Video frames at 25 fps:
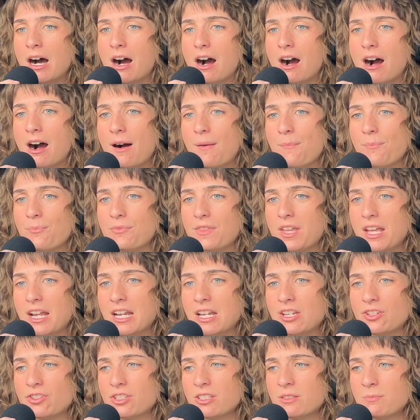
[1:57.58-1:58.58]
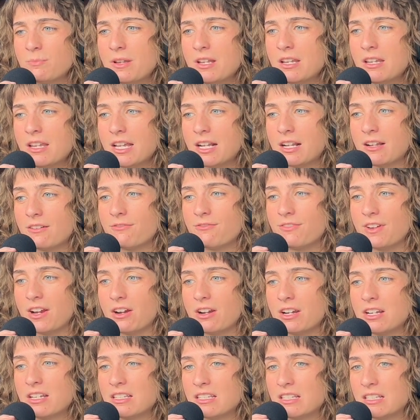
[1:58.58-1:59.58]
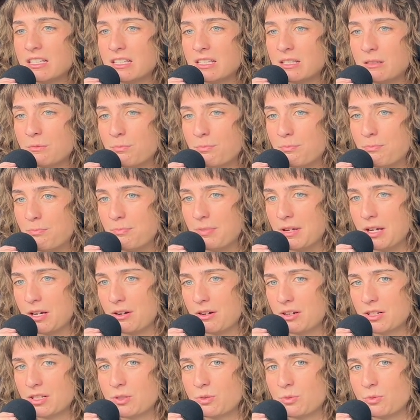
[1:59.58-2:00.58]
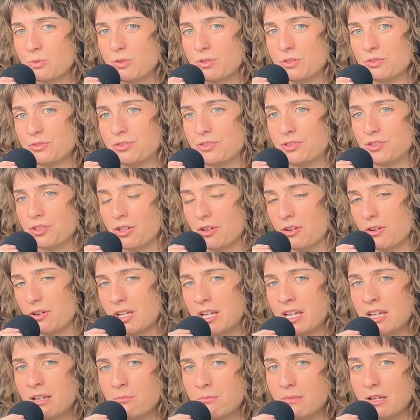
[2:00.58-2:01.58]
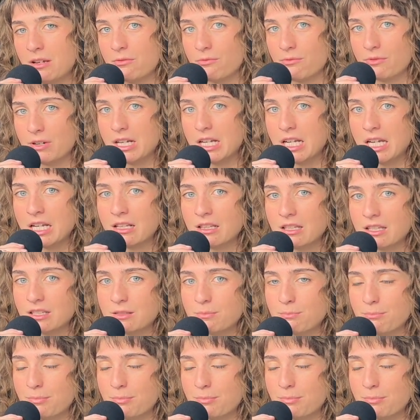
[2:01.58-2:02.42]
And it's just been like a very spiritual journey, me reading this